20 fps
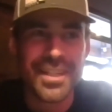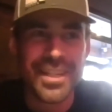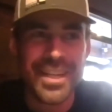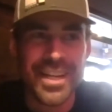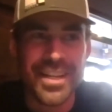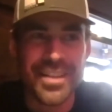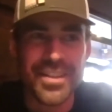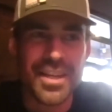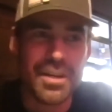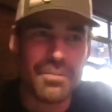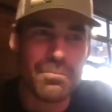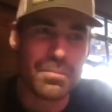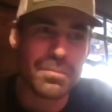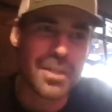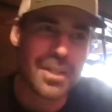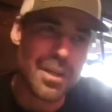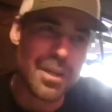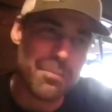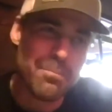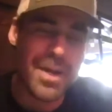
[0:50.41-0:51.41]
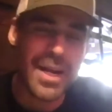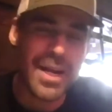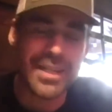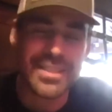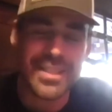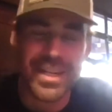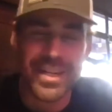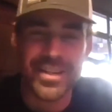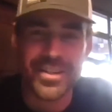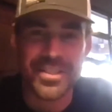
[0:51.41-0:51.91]
and then come back
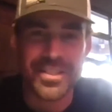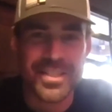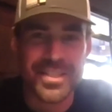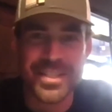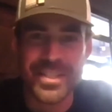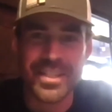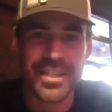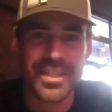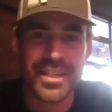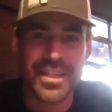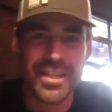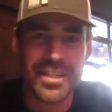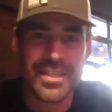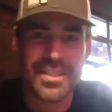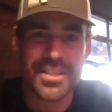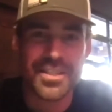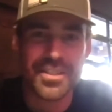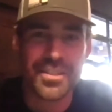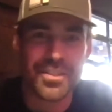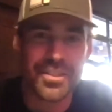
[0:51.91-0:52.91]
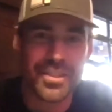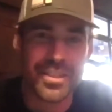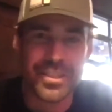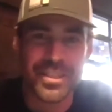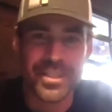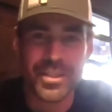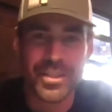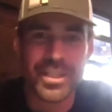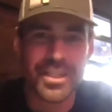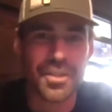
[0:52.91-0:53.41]
down and see a concert and
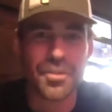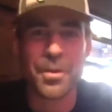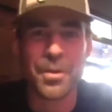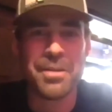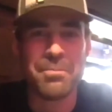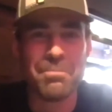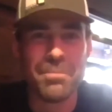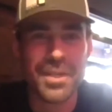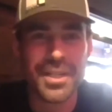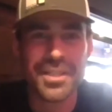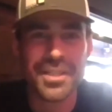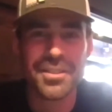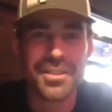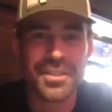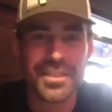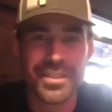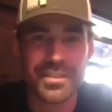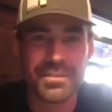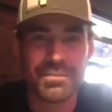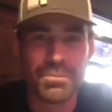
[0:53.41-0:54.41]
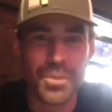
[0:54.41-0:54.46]
get a great meal in a